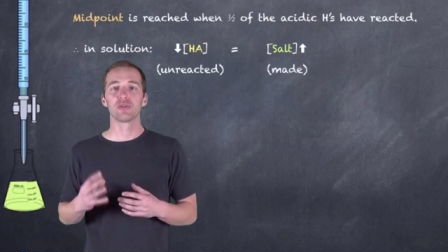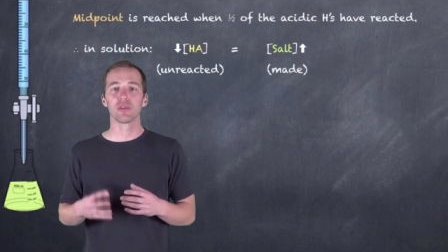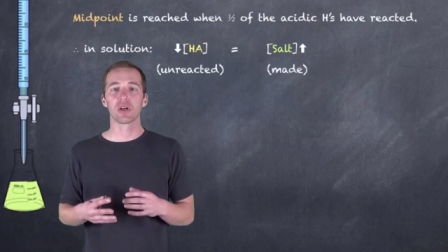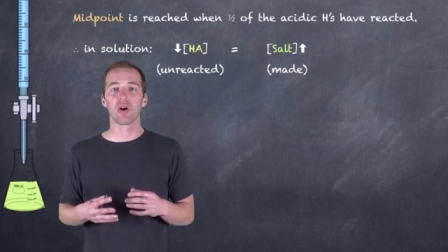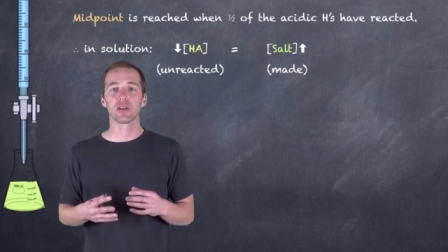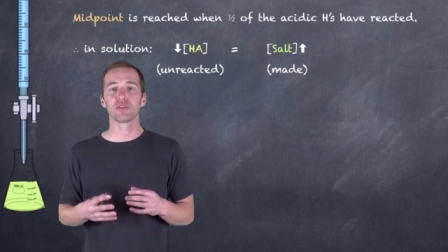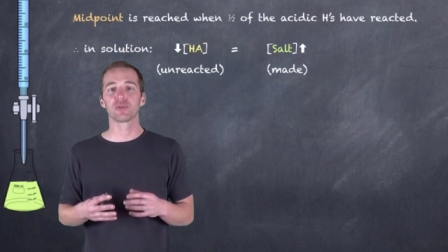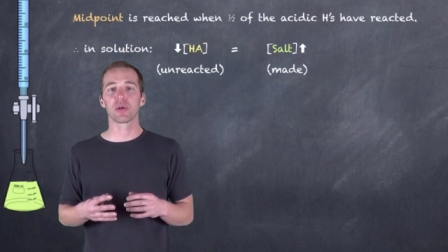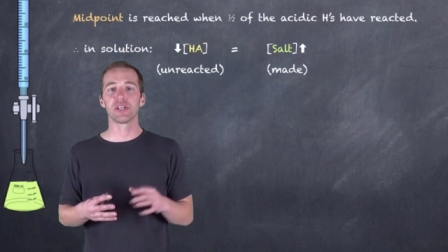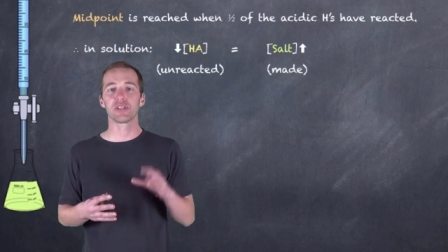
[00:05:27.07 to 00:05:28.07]
So the
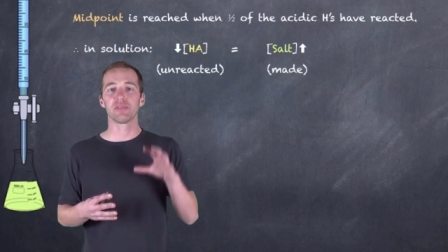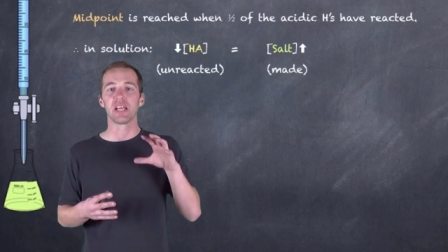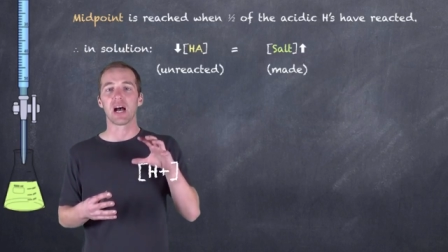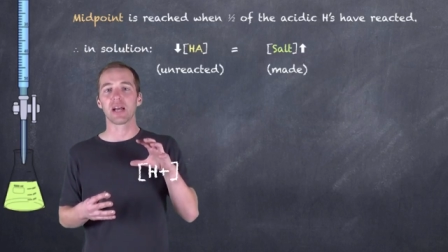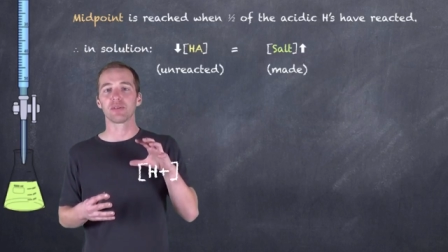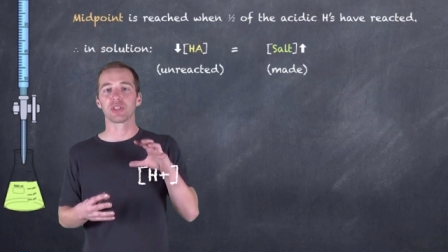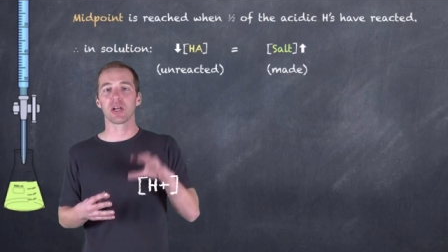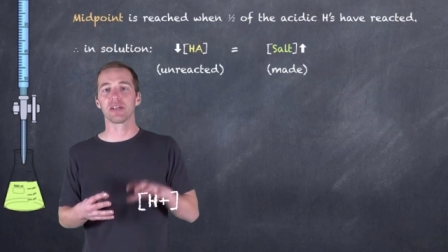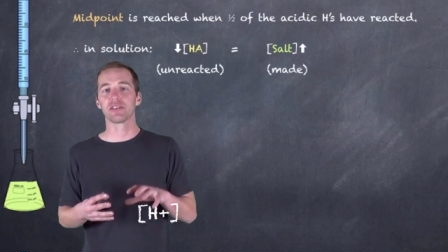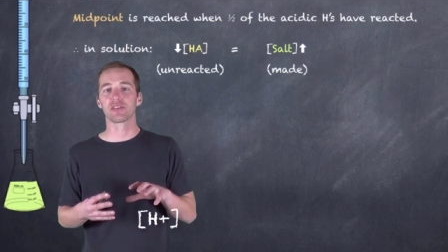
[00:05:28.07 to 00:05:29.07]
concentration of the
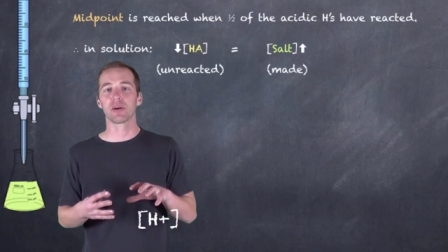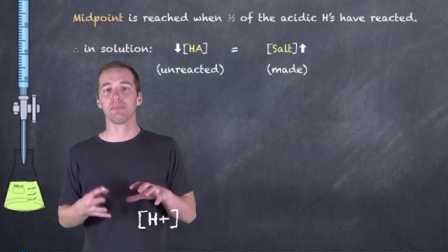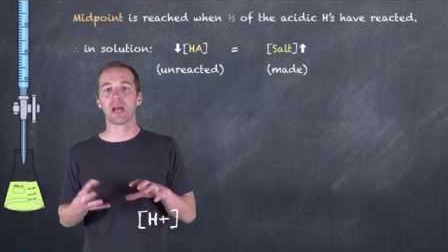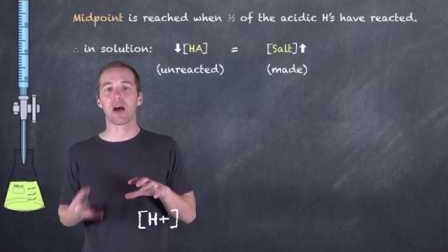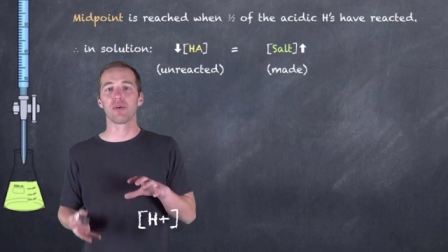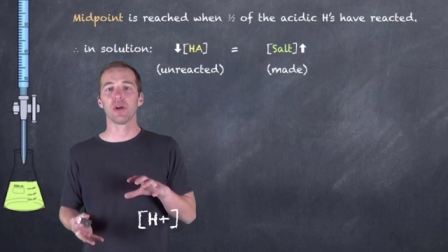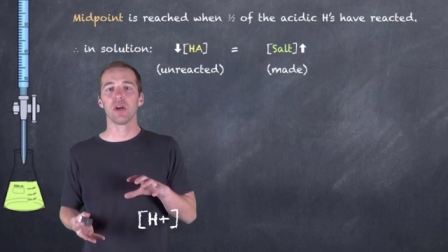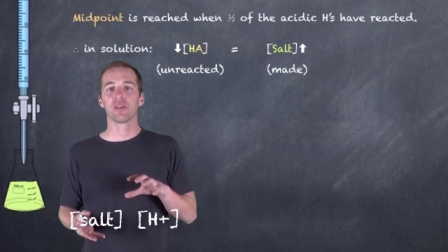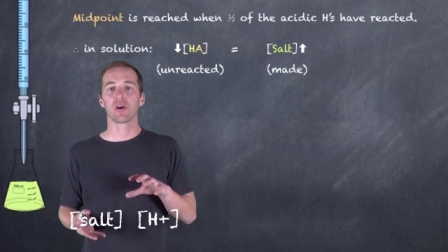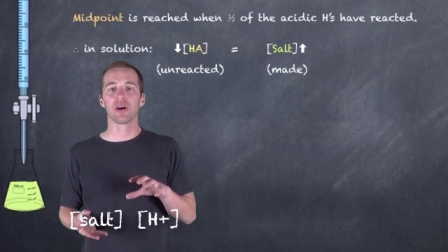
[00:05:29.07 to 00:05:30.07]
hydrogen ions has come down,
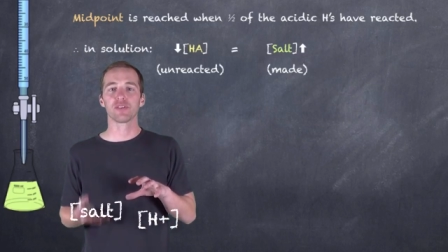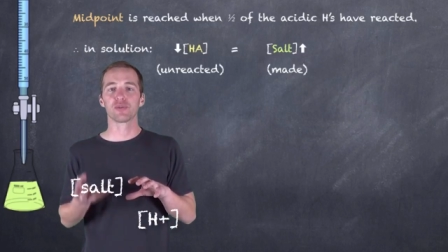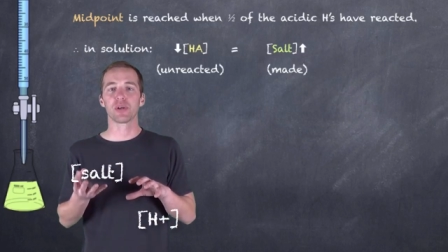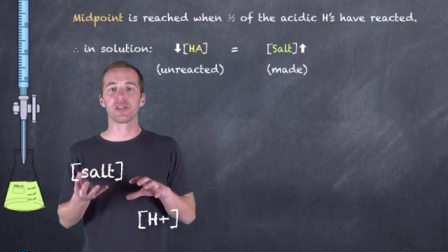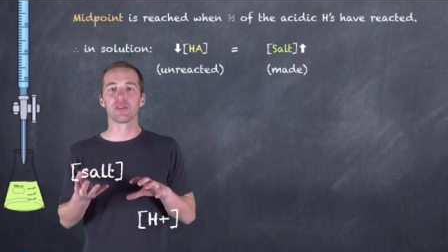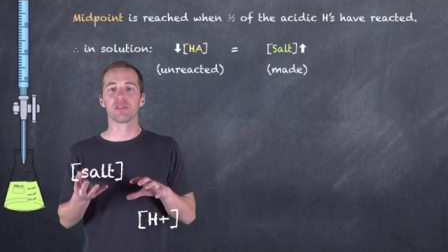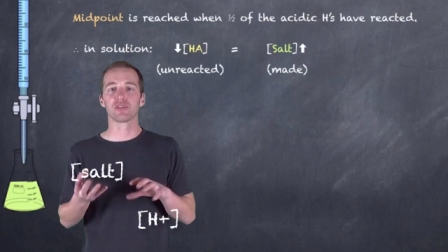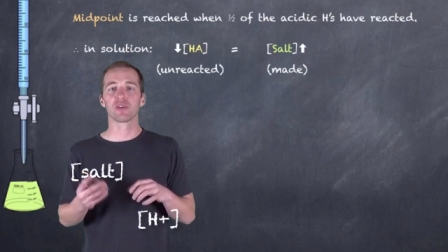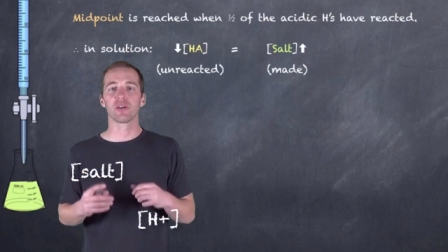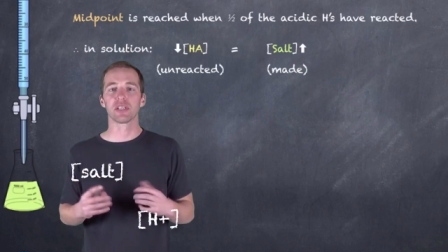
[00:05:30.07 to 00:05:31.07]
the concentration of the
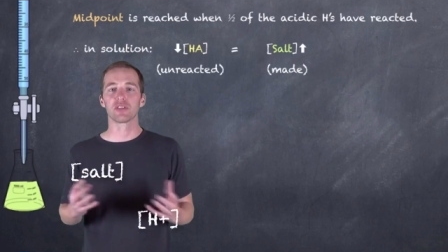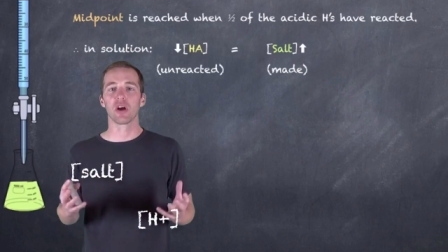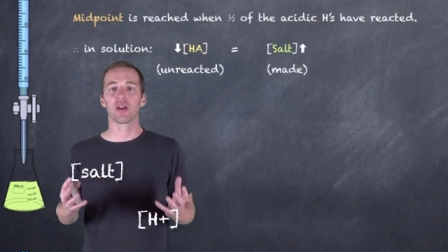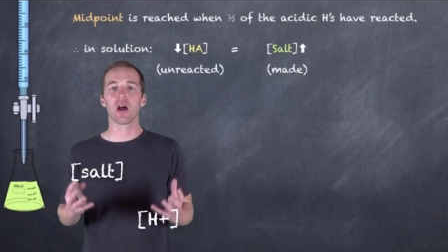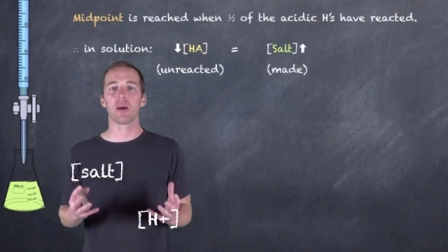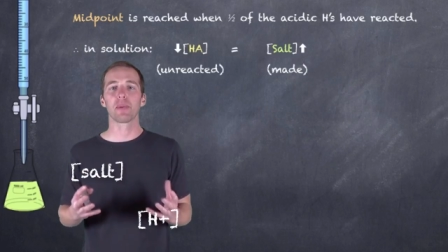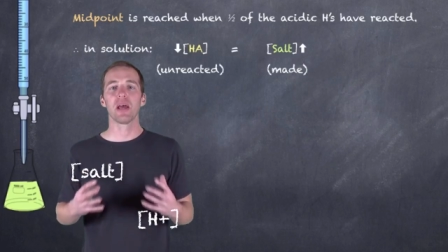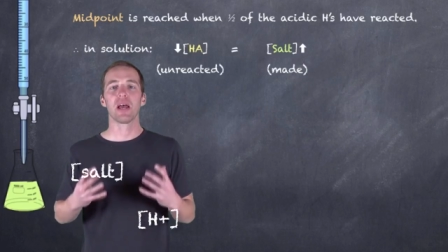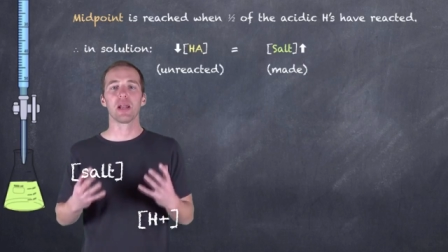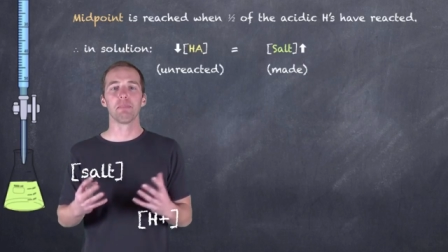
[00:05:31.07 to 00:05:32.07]
salt has gone up,
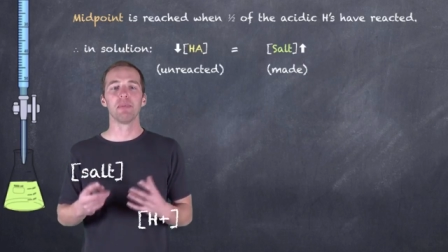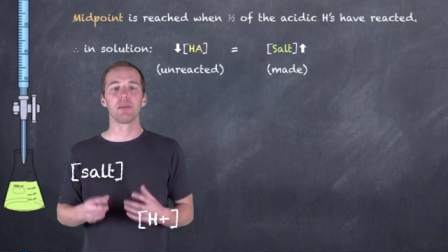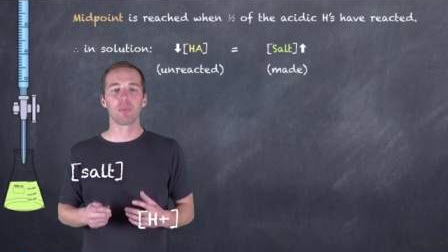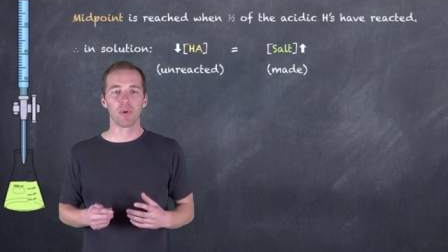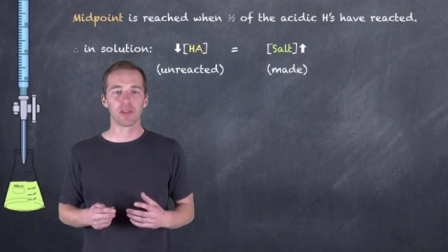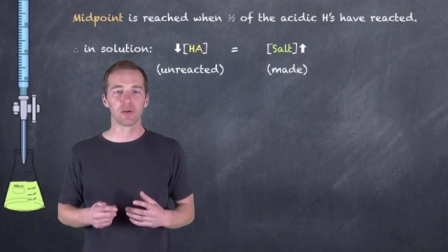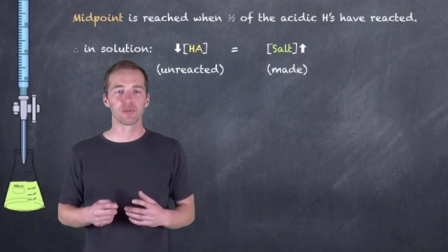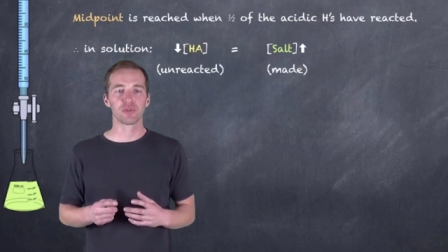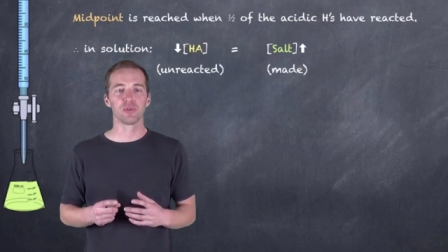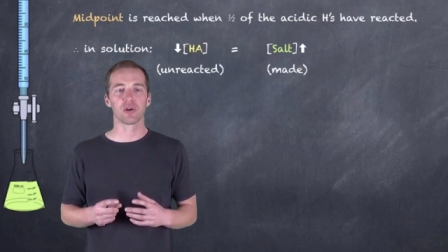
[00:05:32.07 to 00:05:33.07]
and at midpoint,
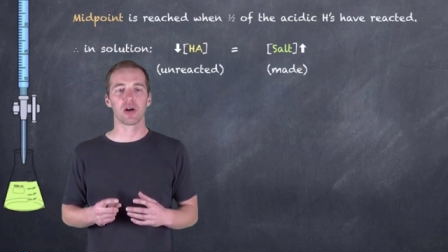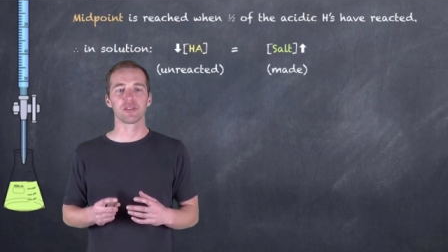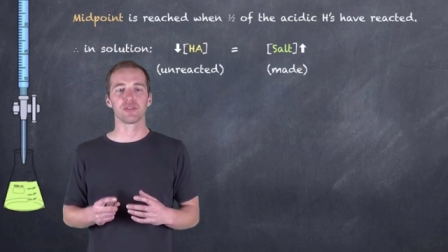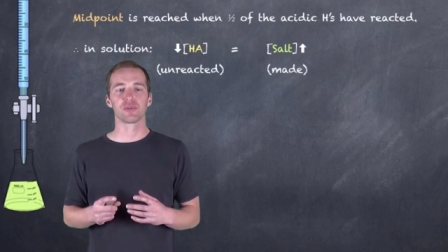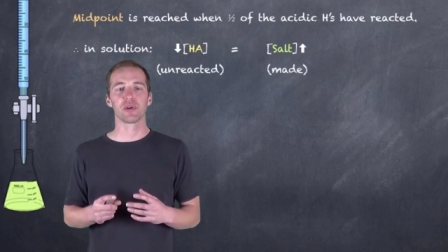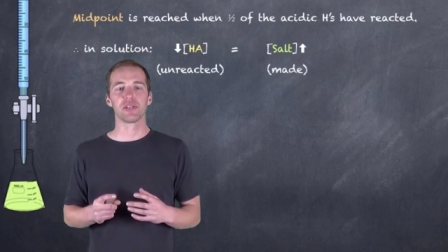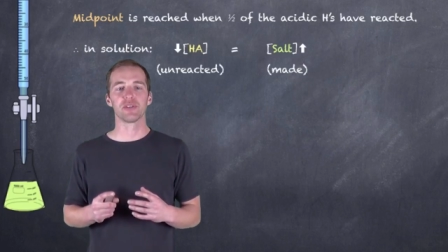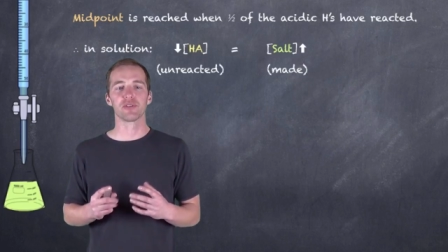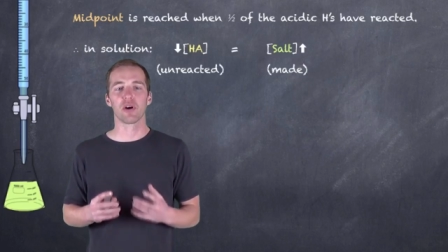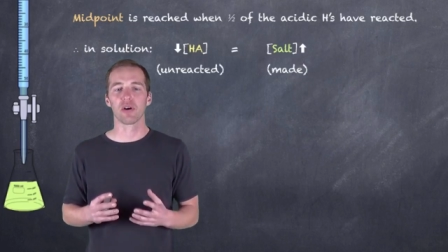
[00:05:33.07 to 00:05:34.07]
those two
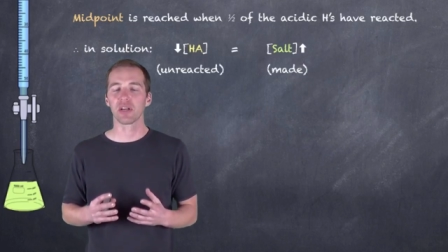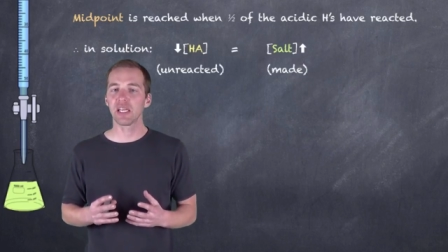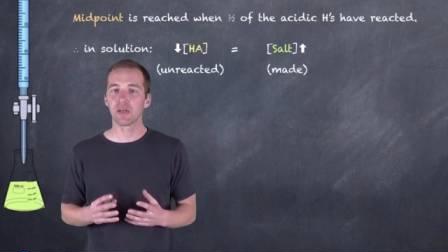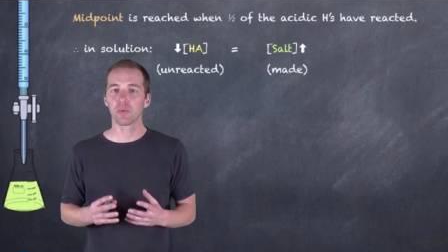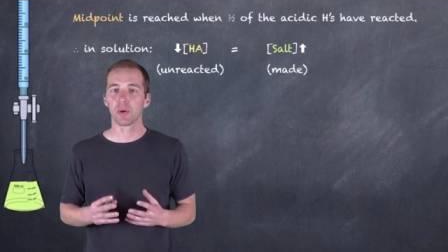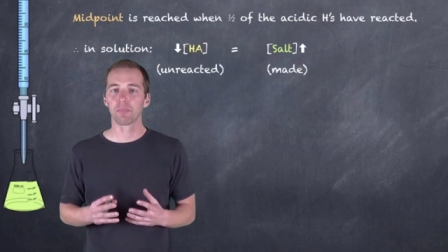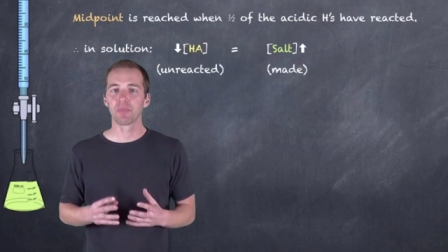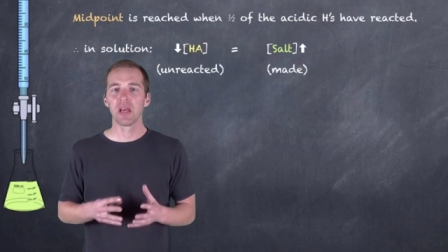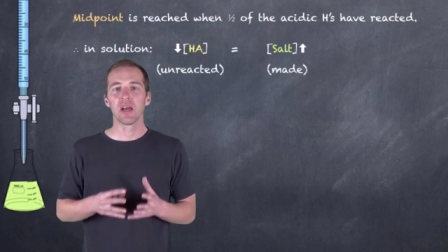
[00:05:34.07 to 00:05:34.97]
concentrations are equal.